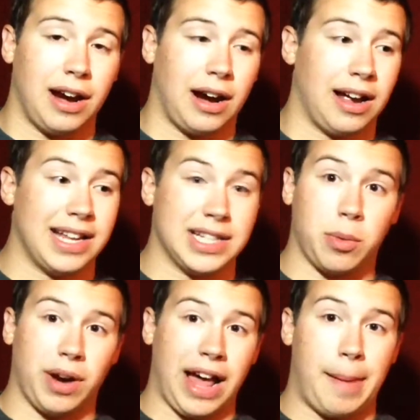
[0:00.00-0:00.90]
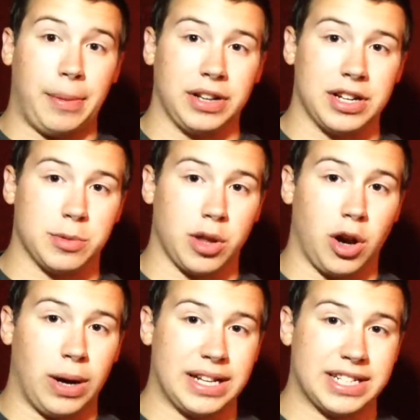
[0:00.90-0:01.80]
It's what Apple does with
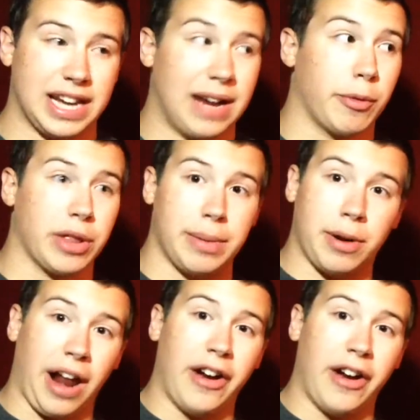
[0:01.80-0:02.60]
OS X, where they put